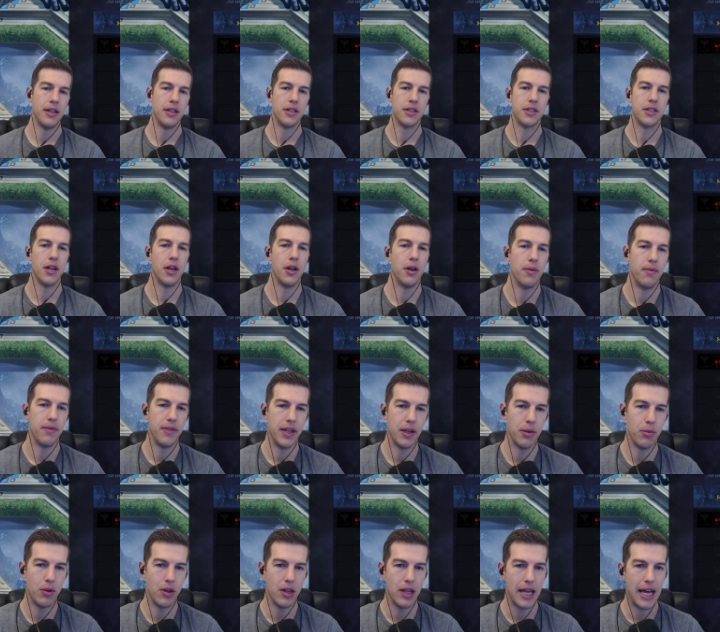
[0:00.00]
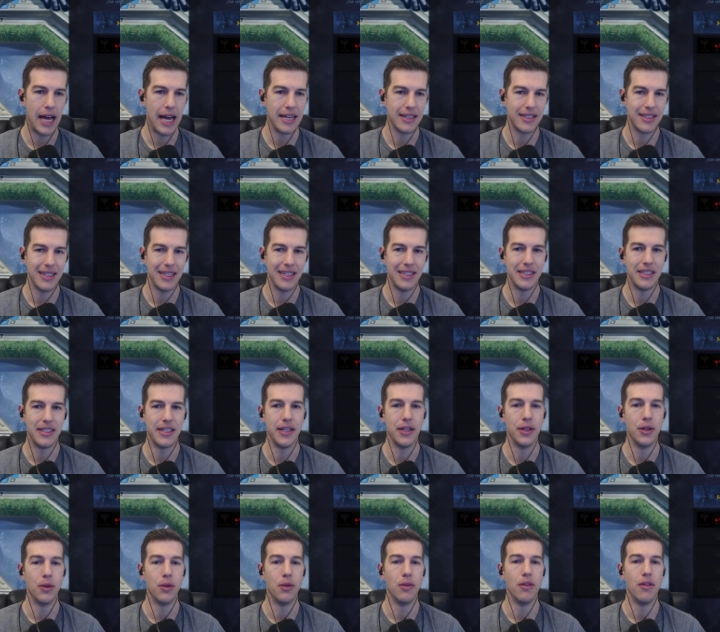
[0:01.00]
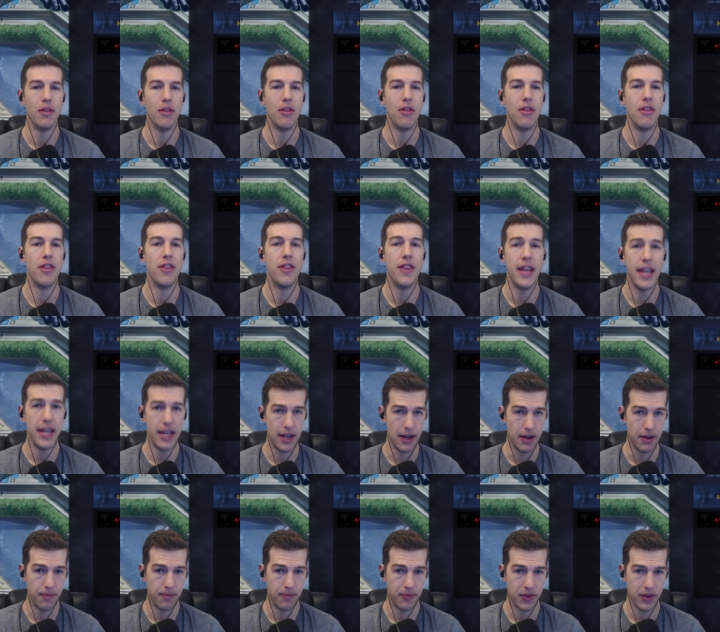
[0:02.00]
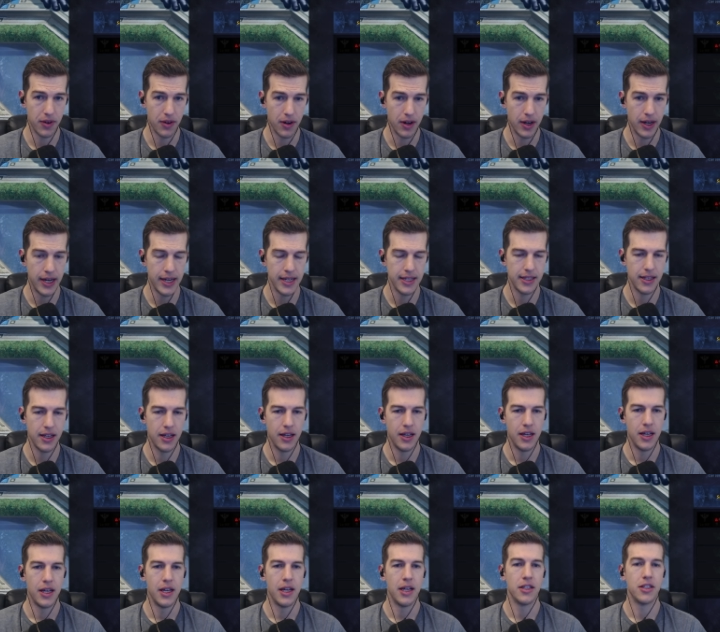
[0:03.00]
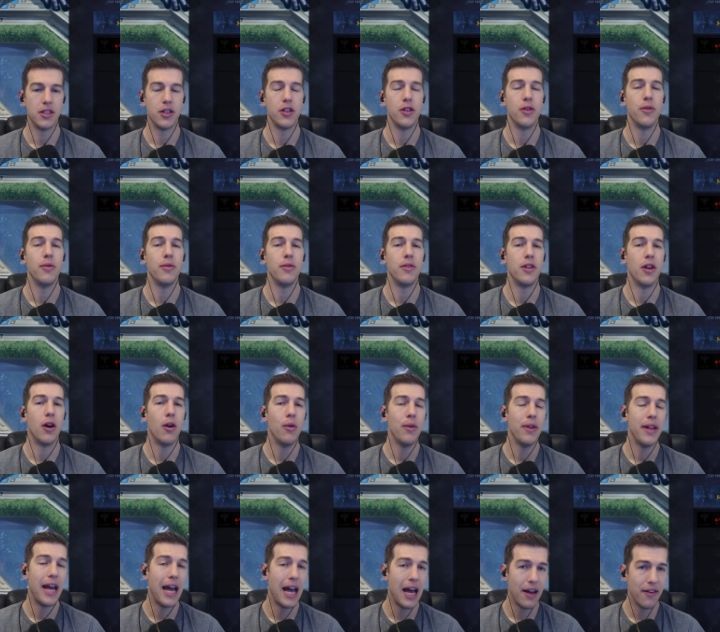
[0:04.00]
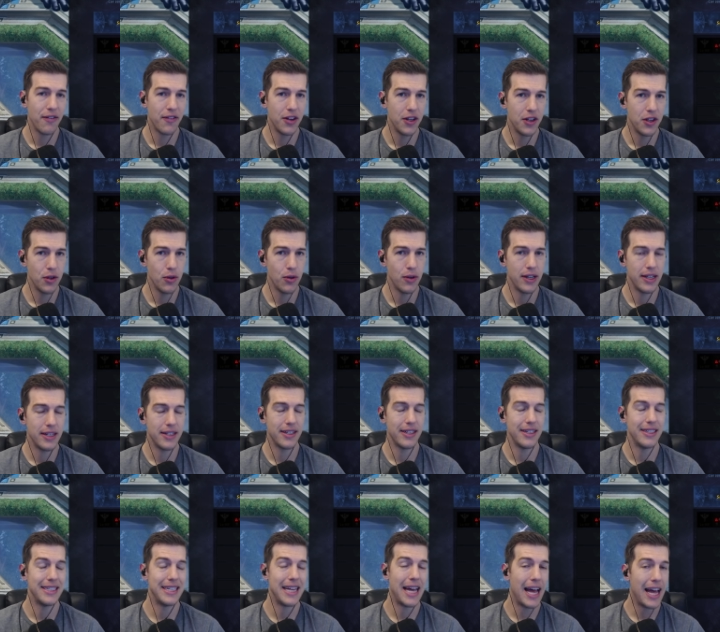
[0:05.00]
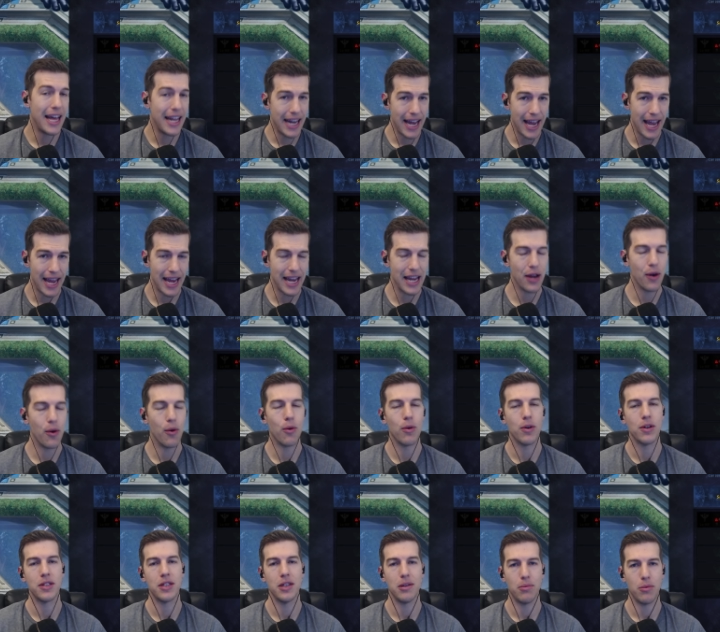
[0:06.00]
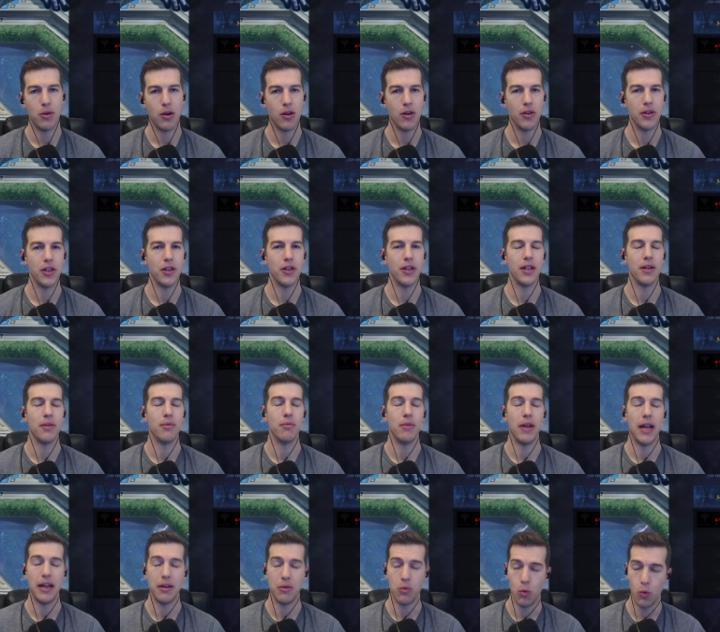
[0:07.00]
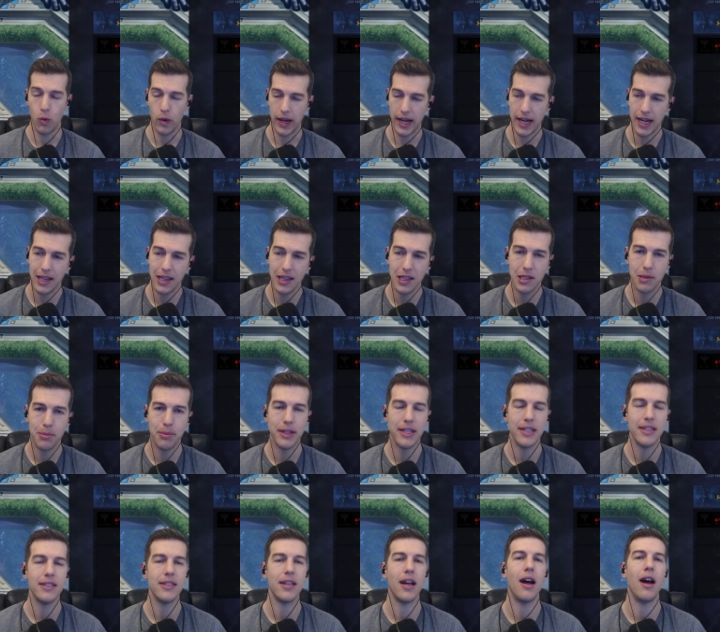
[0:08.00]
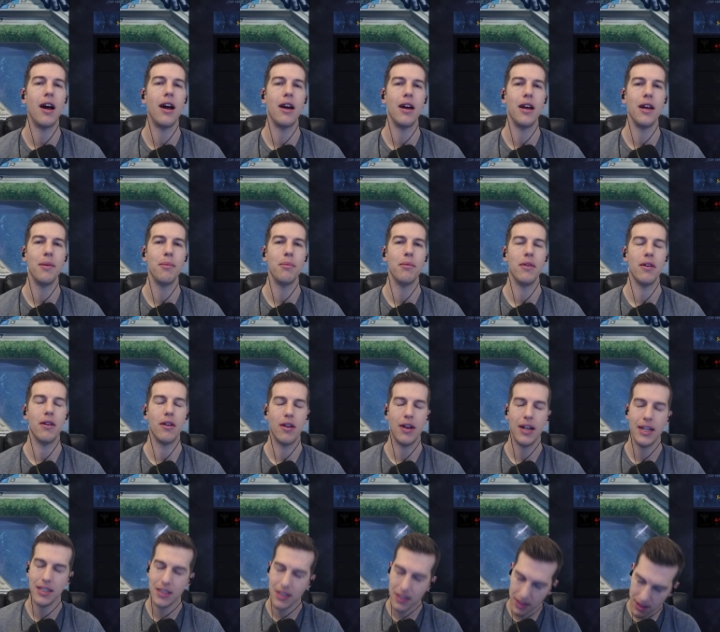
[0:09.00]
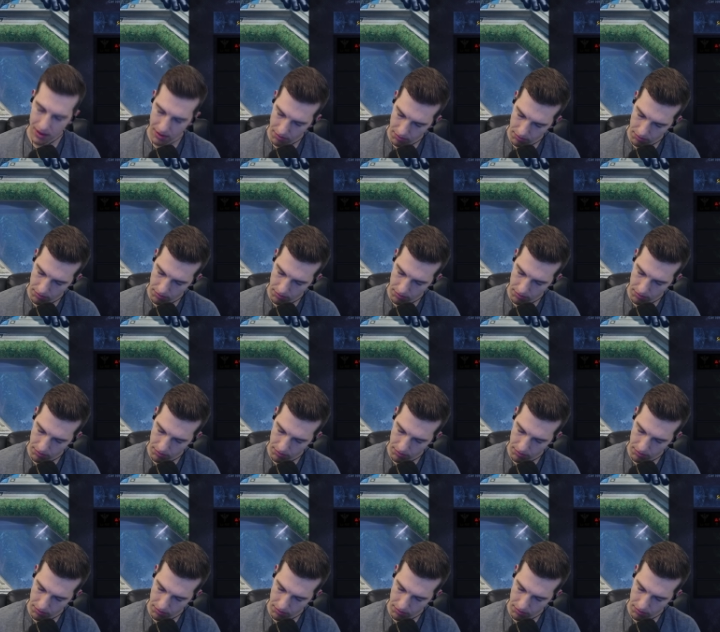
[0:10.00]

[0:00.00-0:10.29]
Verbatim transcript: So it will last until then, all right? So you don't have to do it today or tomorrow. You can wait a little bit of time, all right? Just